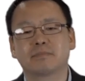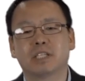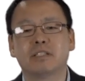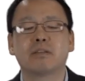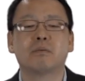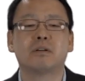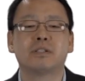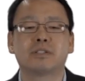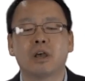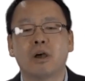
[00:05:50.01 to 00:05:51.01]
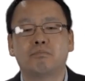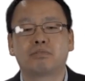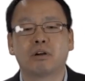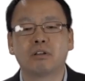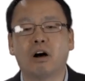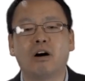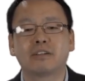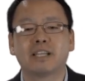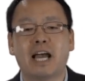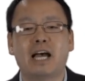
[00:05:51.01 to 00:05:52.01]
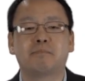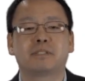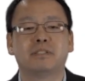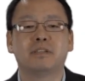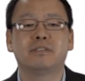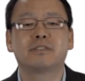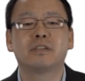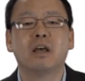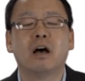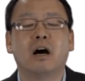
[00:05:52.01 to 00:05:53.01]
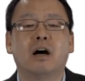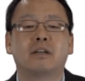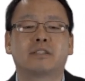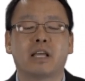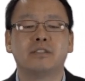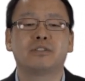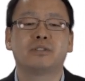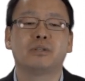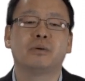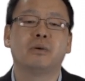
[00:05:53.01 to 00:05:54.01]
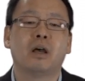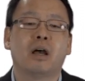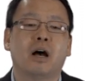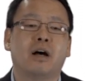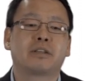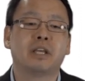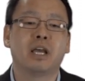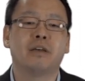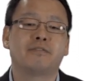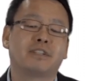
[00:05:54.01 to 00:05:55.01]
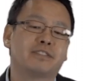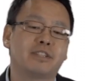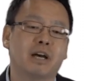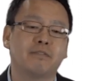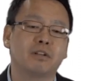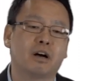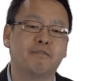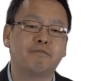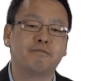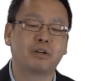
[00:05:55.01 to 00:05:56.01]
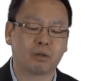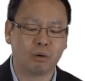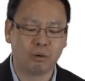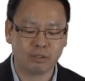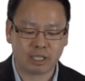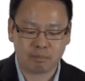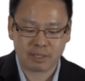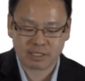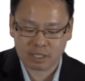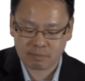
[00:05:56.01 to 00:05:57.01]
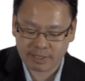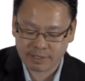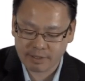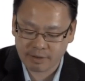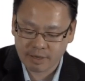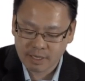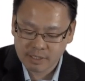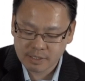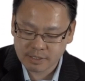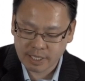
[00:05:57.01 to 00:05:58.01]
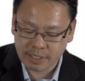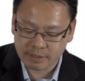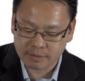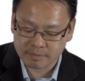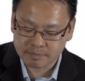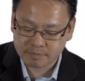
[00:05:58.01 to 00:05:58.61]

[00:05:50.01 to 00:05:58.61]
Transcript: In other words, prolonged abstinence tends to give the devil a foothold, and he picks that up right here, Satan.